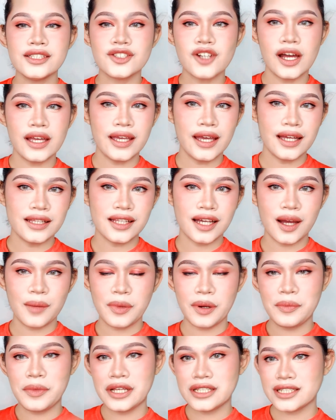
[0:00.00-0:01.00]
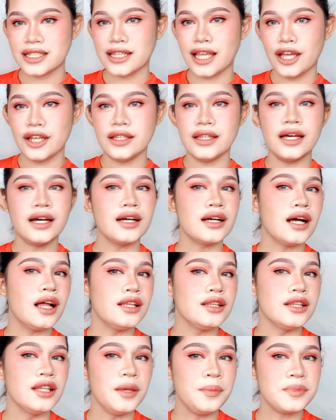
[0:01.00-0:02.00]
so ayan, nakapag-mix na tayo ng
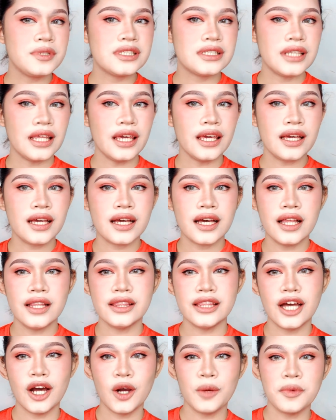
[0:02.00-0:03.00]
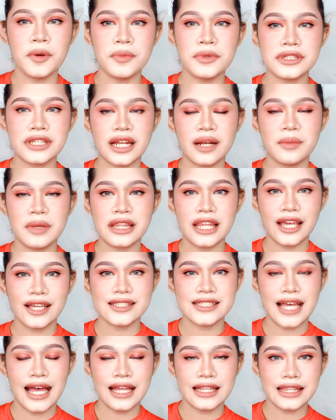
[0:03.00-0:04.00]
lipstick. Now, pupunta naman tayo
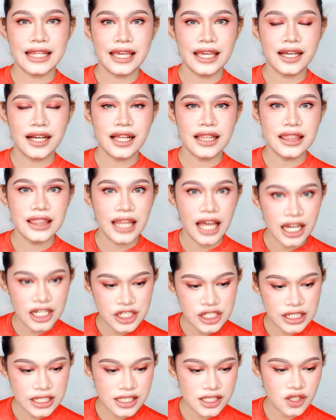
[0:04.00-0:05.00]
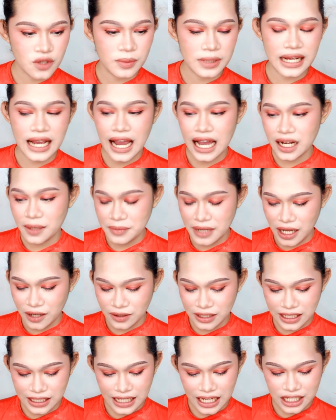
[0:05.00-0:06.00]
sa ating lashes. So, maghahanap na ako
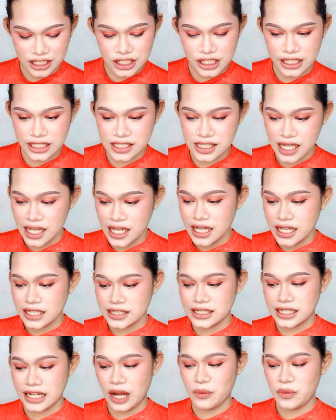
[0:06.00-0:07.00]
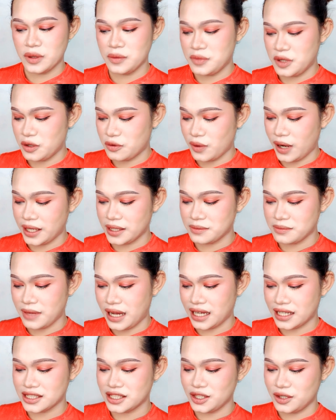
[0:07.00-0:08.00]
ng lashes. Then, I will be right
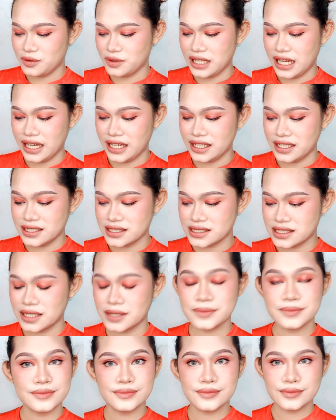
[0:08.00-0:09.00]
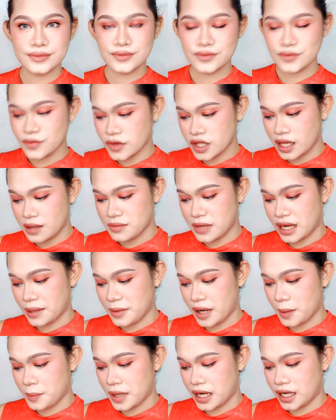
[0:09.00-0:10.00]
back to you guys para
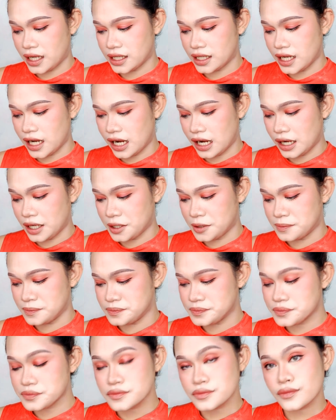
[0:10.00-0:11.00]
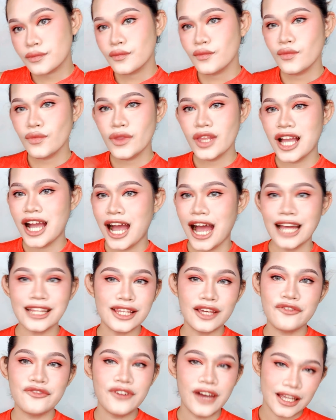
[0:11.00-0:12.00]
makapag
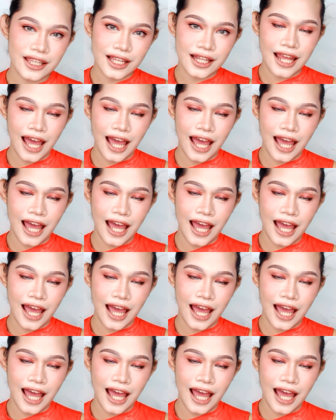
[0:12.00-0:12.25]
ating final